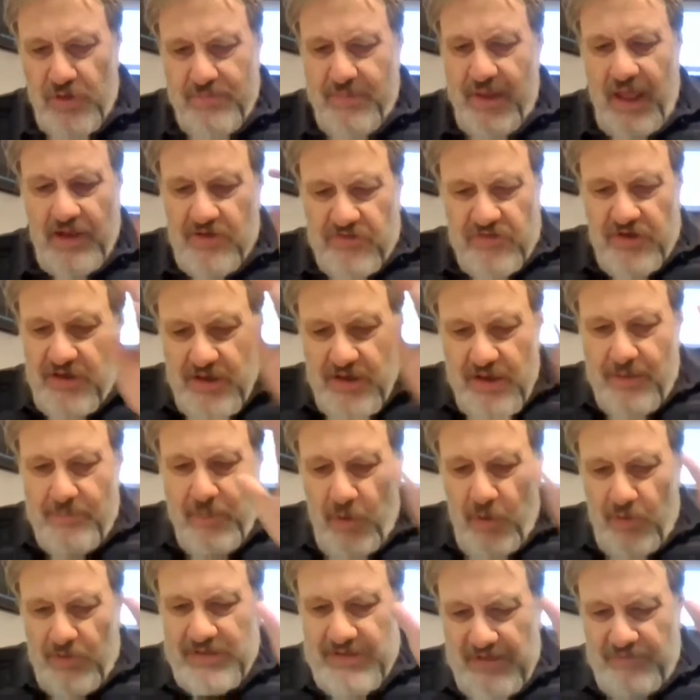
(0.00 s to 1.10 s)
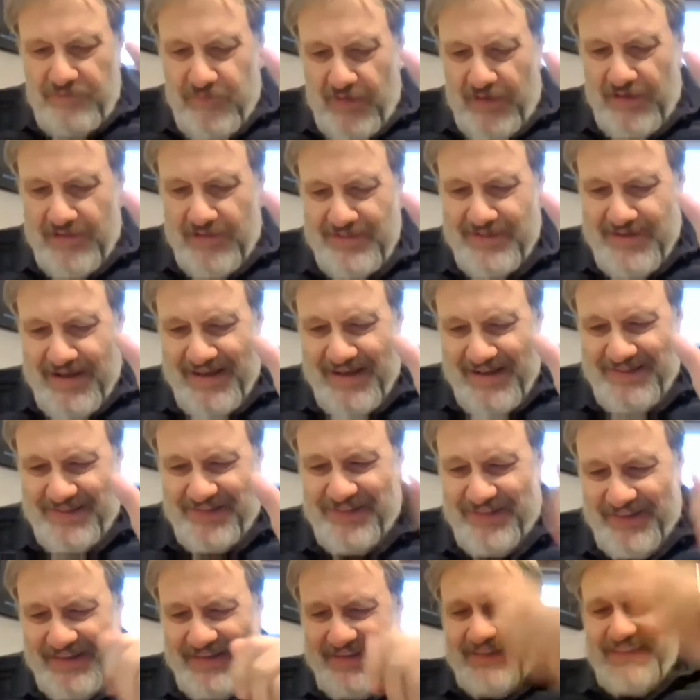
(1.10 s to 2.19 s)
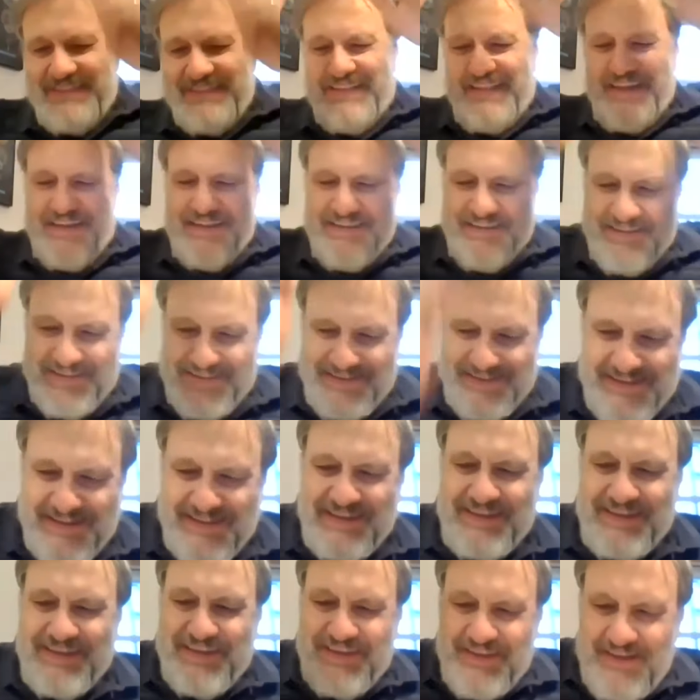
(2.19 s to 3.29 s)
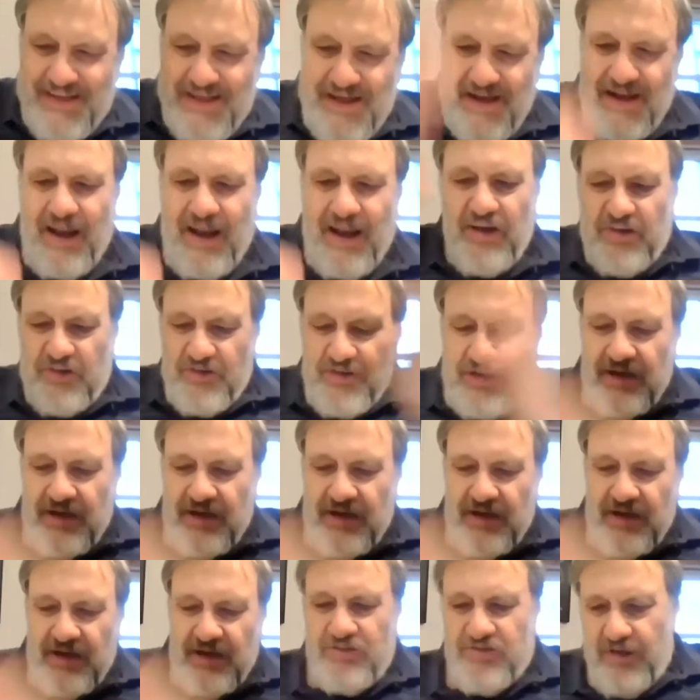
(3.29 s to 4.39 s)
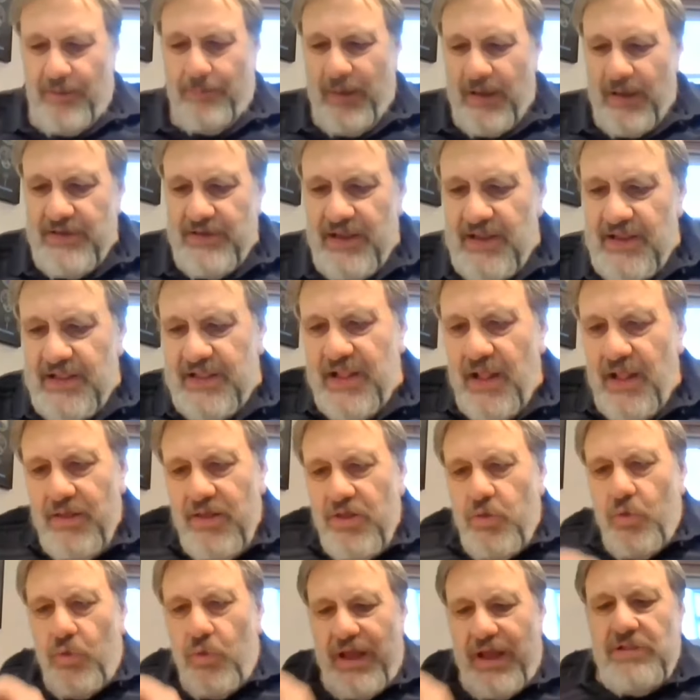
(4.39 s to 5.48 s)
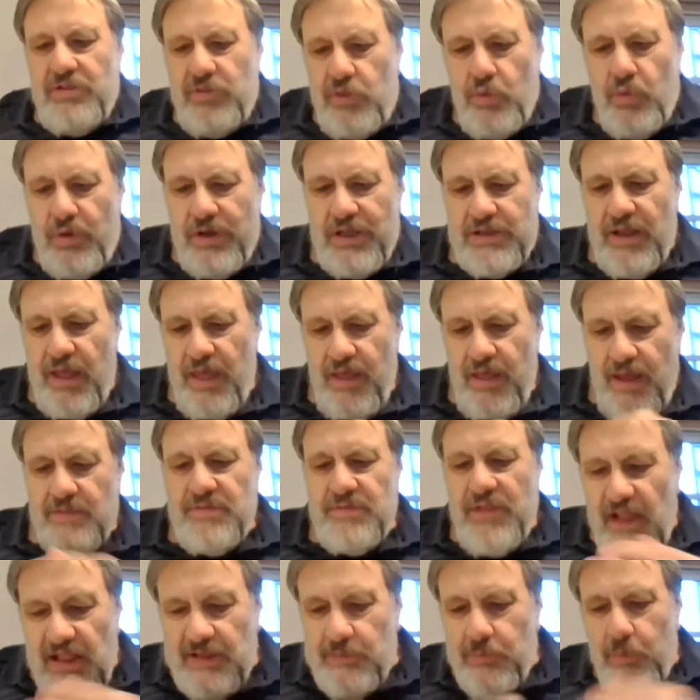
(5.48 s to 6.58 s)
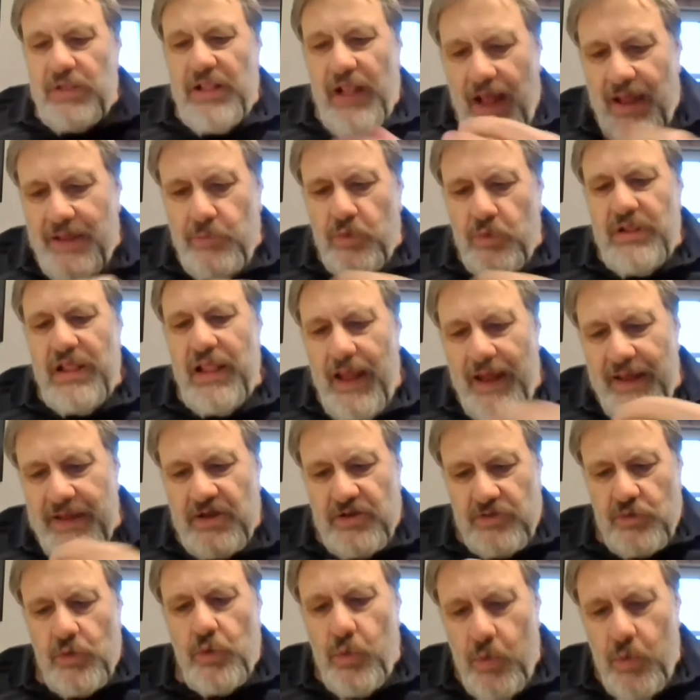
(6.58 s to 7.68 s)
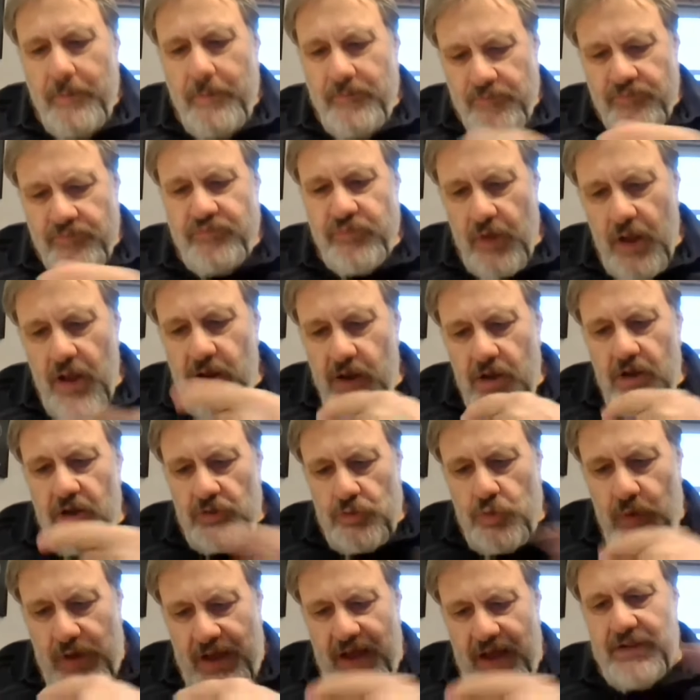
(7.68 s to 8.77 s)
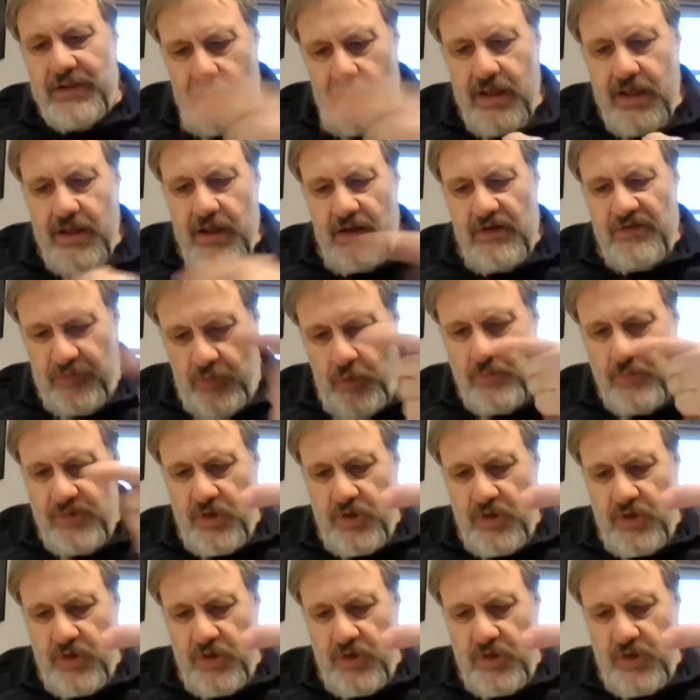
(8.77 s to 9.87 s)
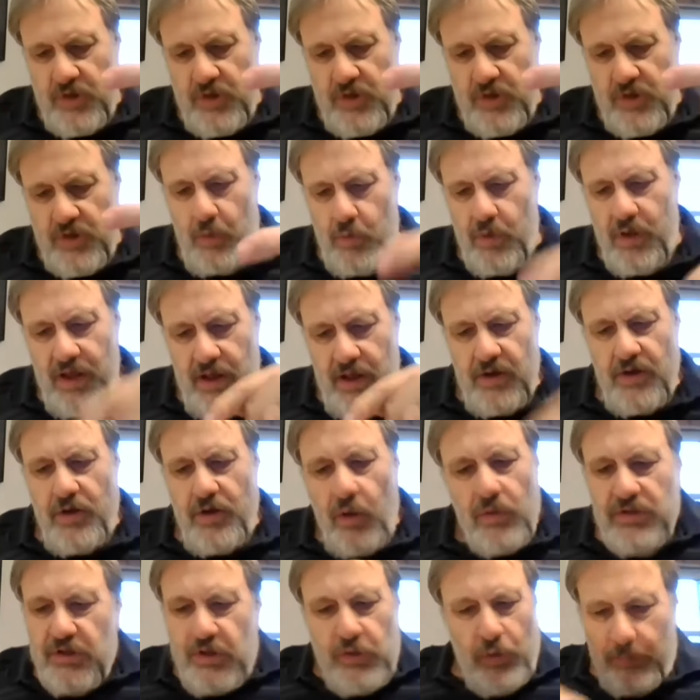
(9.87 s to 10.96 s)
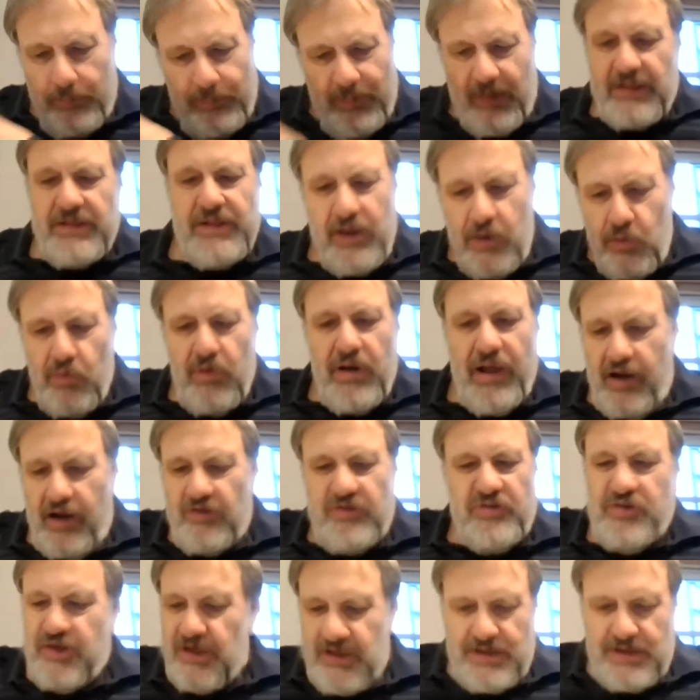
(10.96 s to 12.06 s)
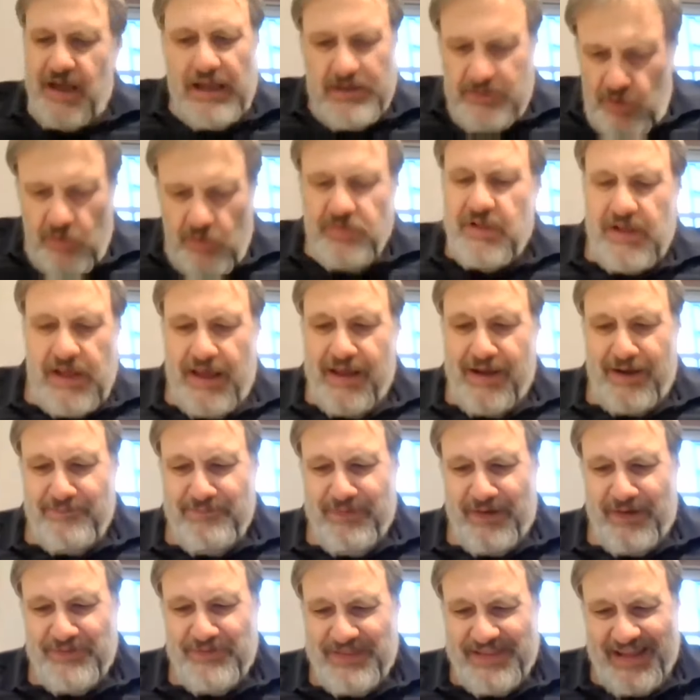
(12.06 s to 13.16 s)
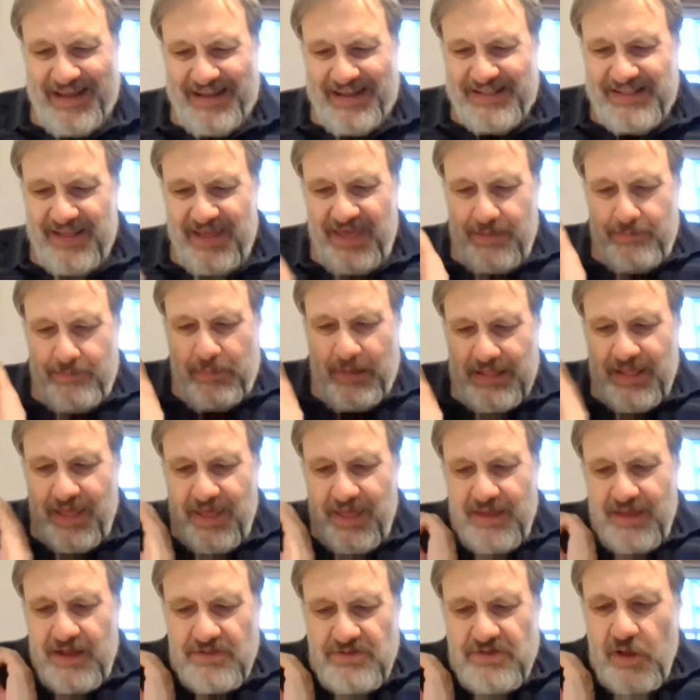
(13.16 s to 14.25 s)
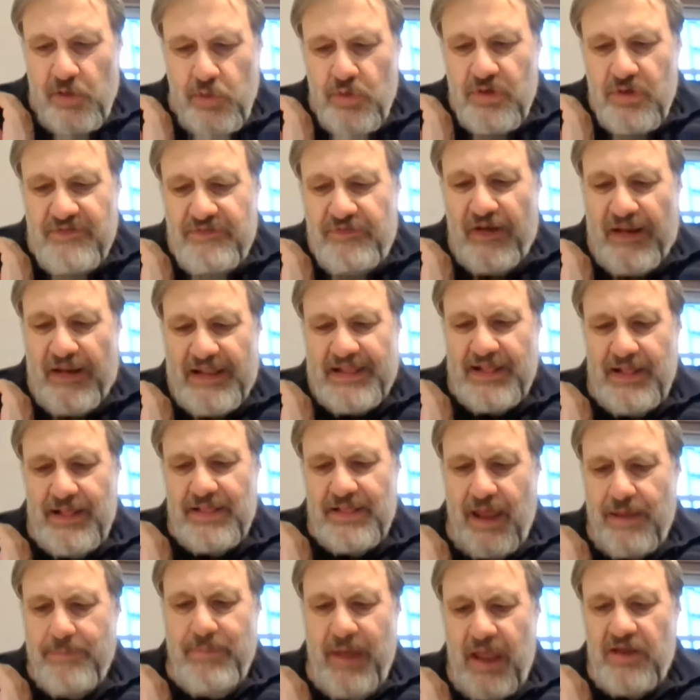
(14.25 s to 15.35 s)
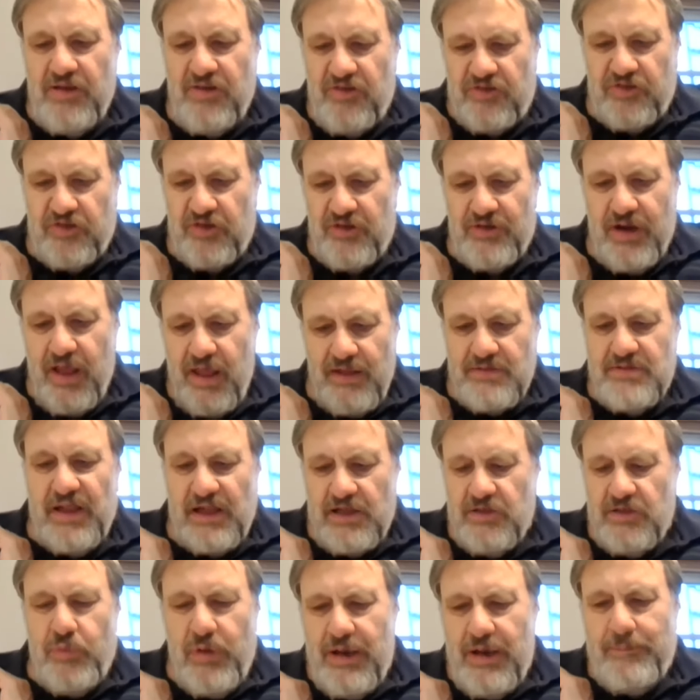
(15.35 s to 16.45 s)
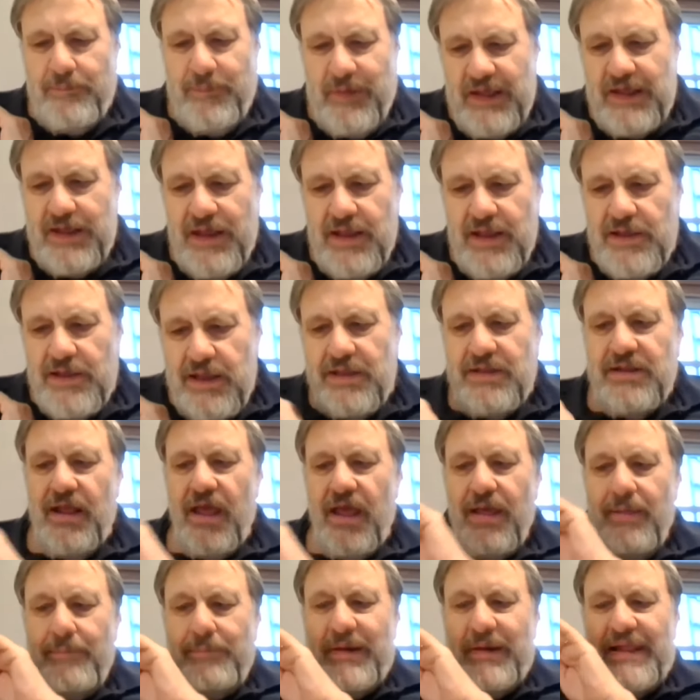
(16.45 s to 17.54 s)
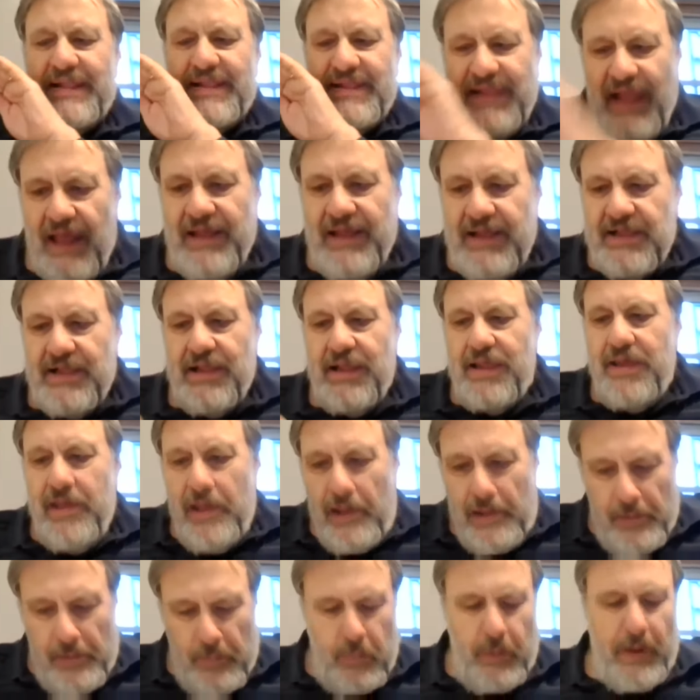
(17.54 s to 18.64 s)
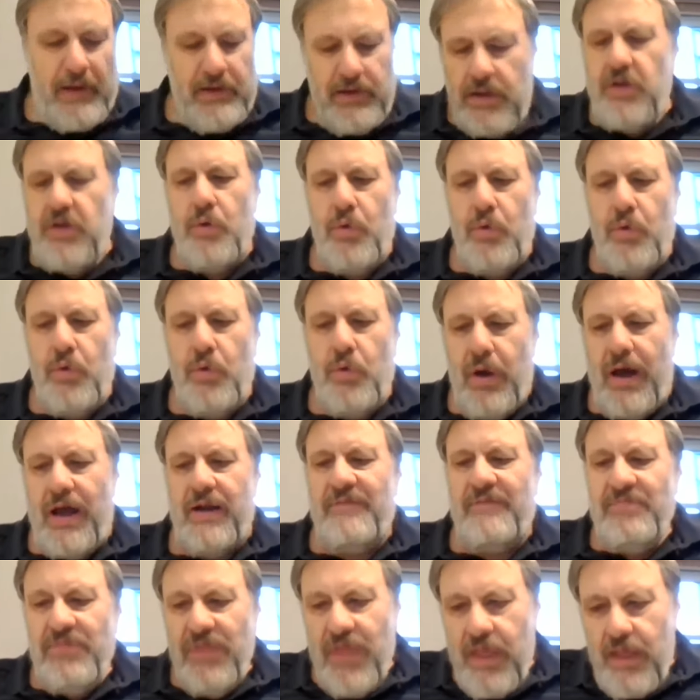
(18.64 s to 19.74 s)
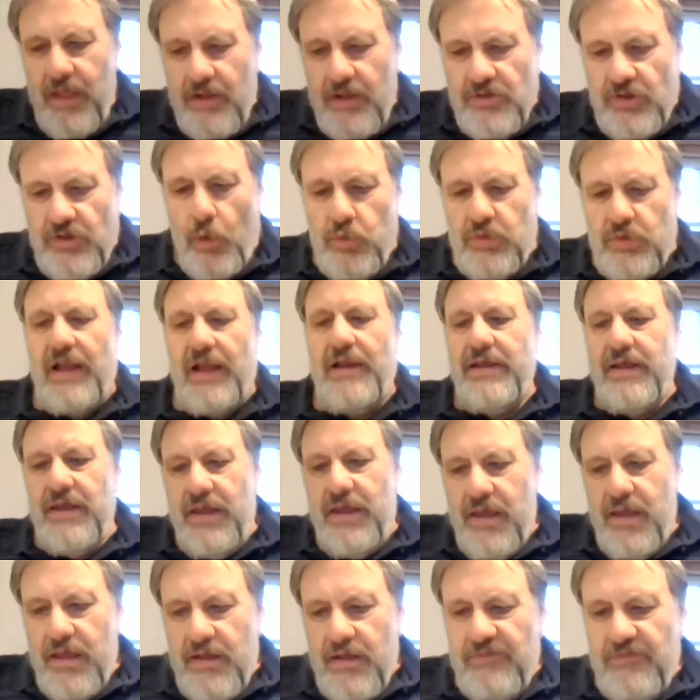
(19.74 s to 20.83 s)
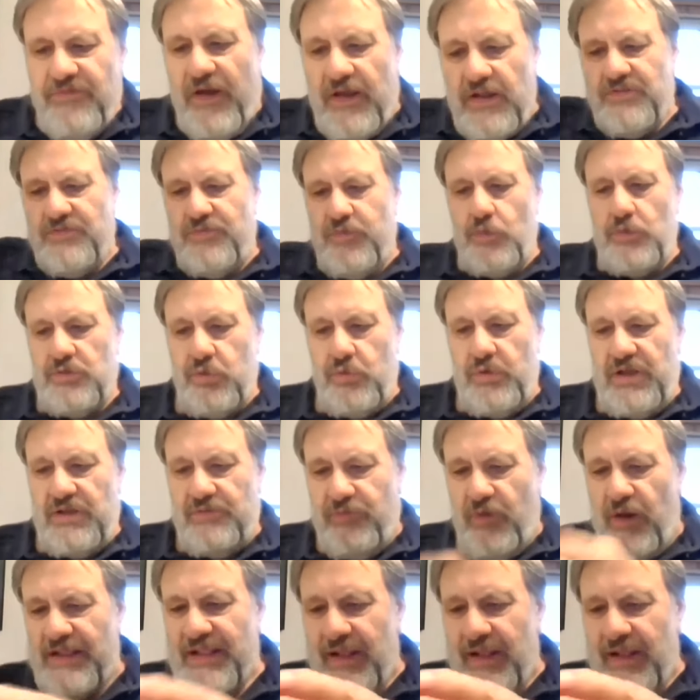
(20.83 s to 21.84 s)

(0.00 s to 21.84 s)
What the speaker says: you imagine a more different culture than Russian and Japanese? You can do it. And that's what I would like to get from you, you know, not your particular shit. I don't care about that, but the universal dimension that will be in it precisely when you are totally faithful to it. For